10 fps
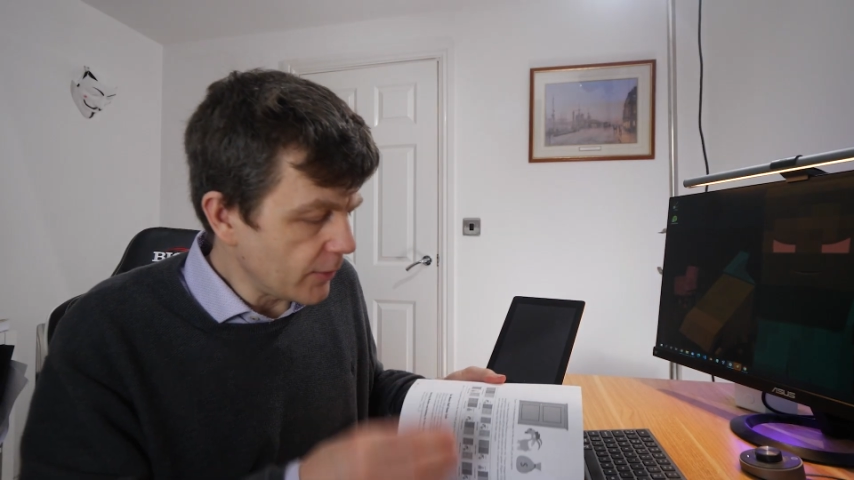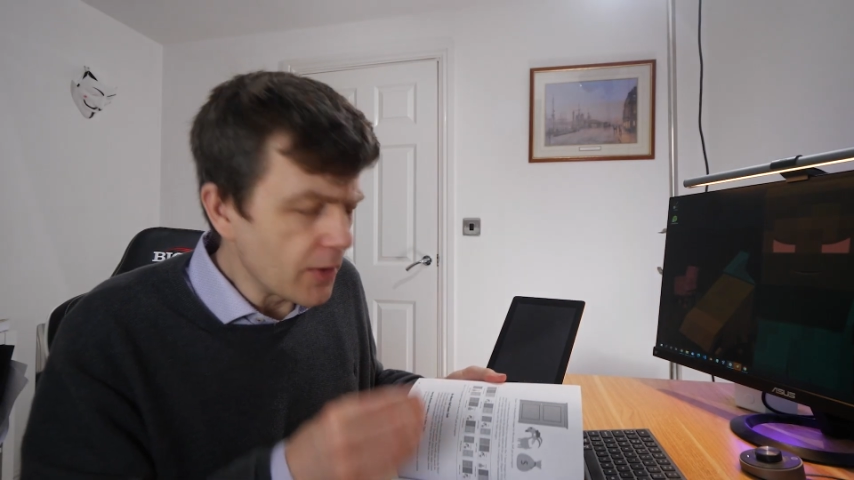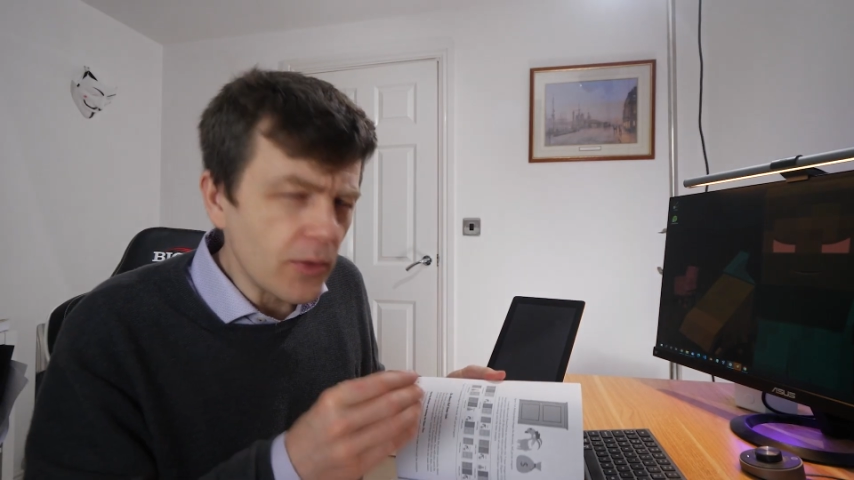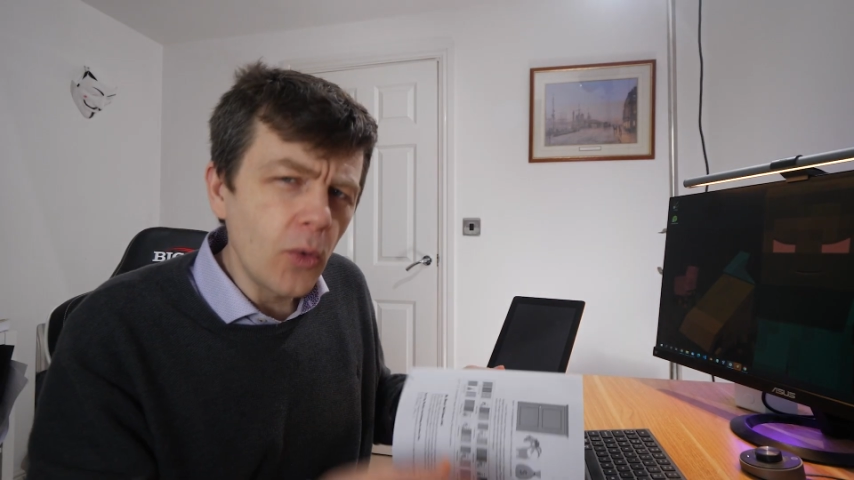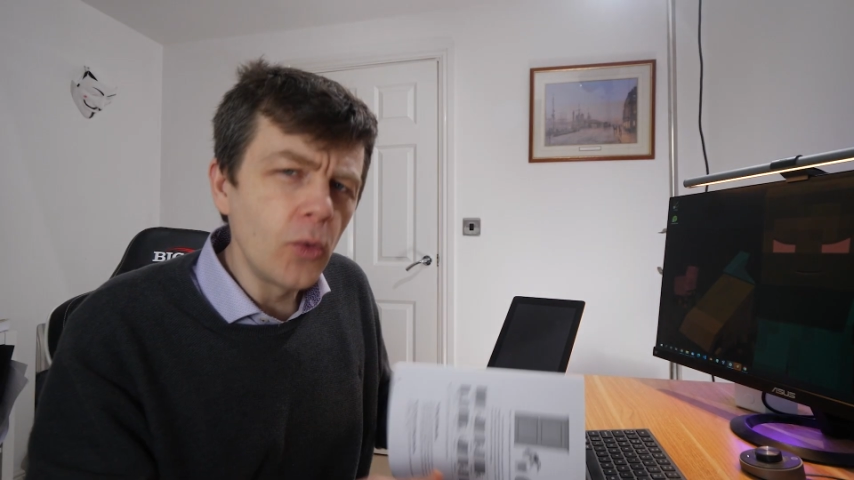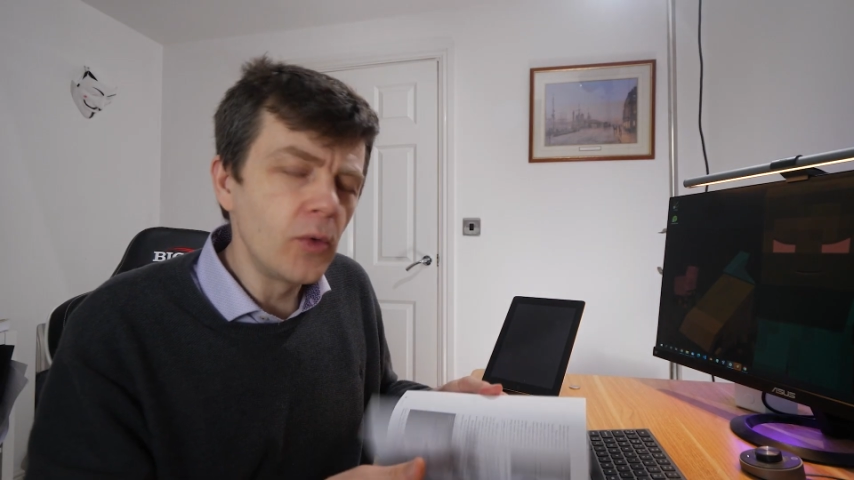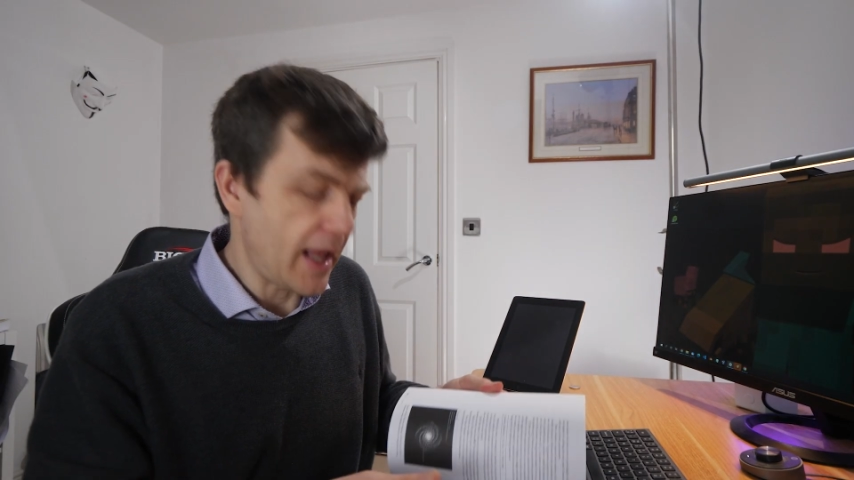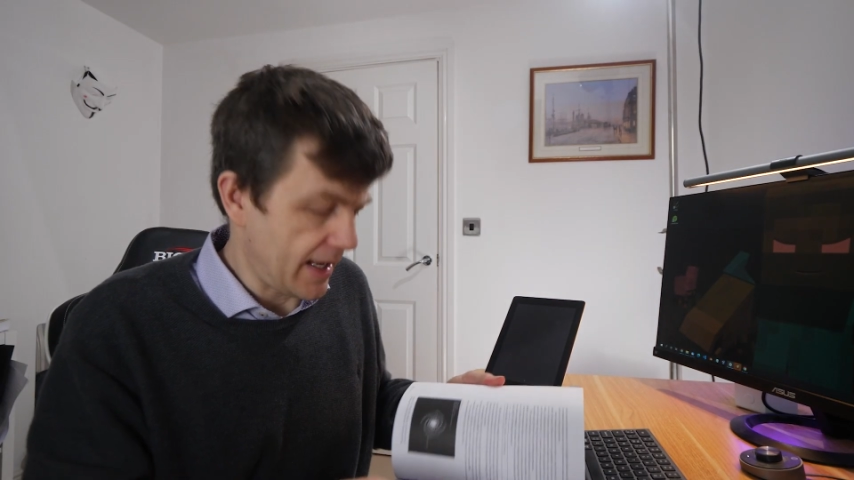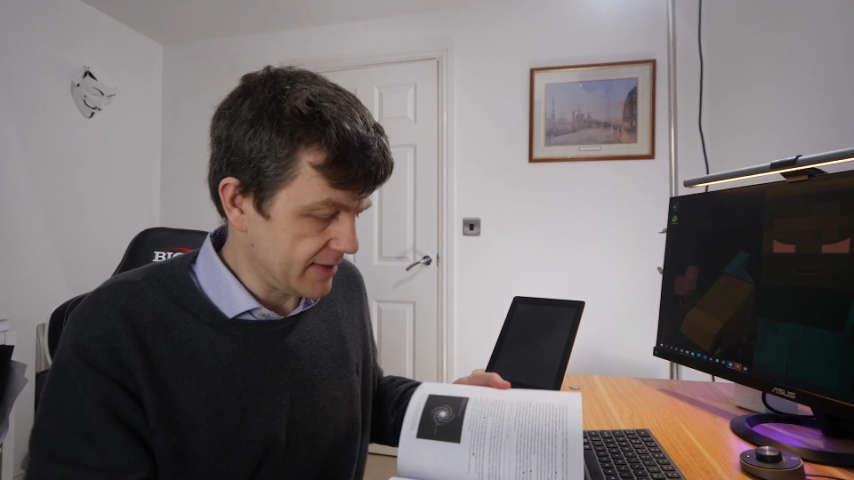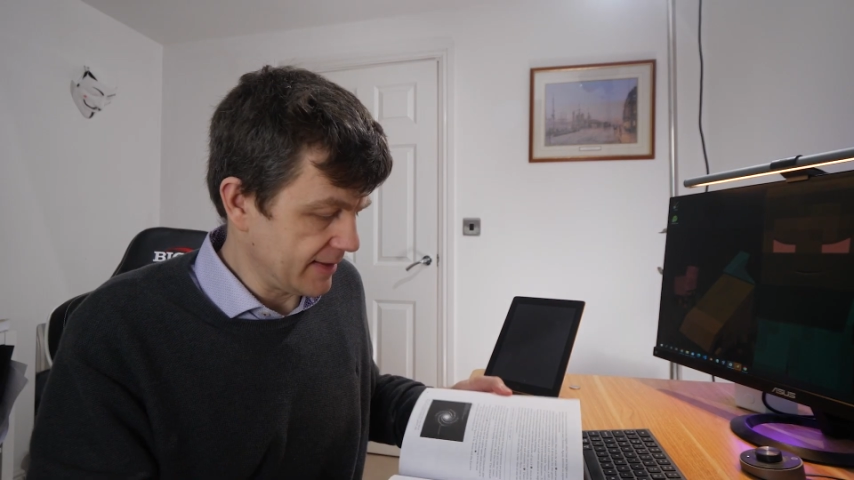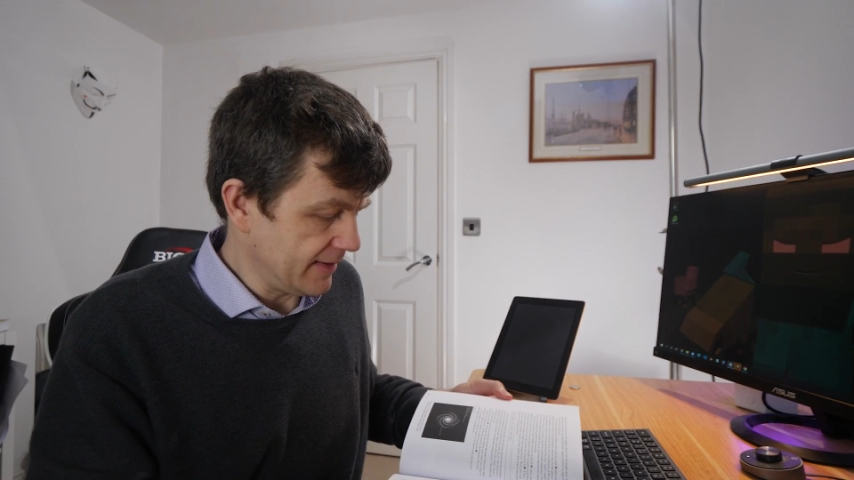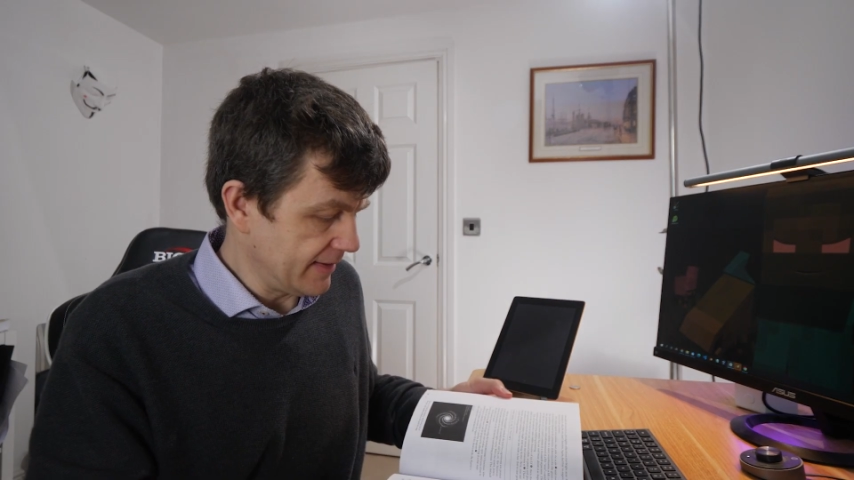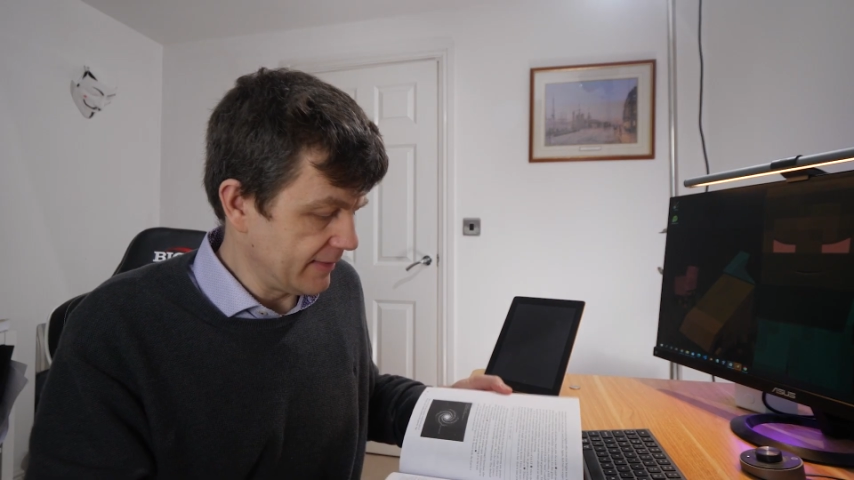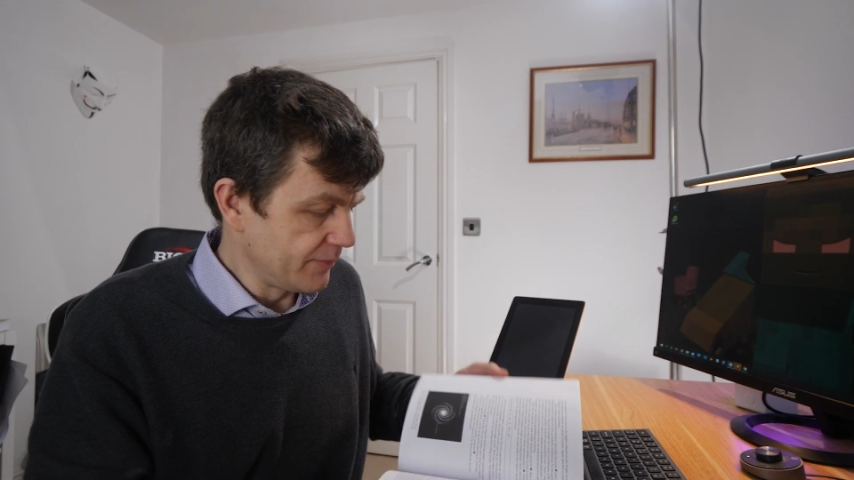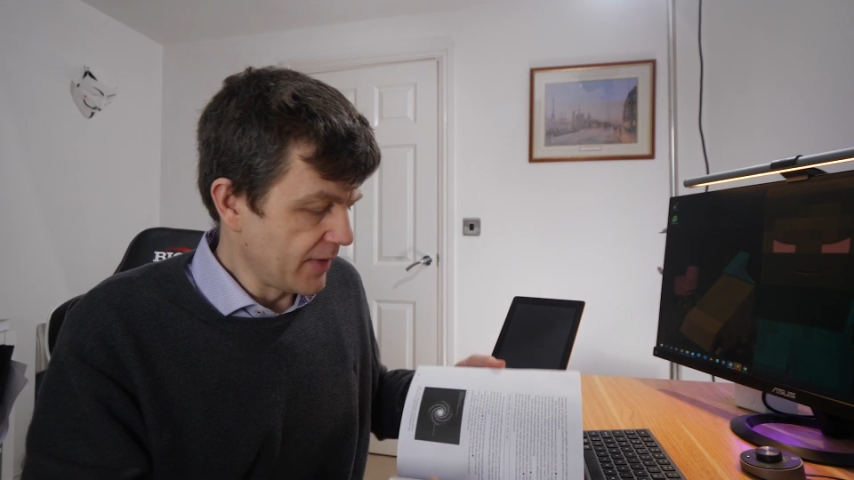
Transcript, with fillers: are all excellent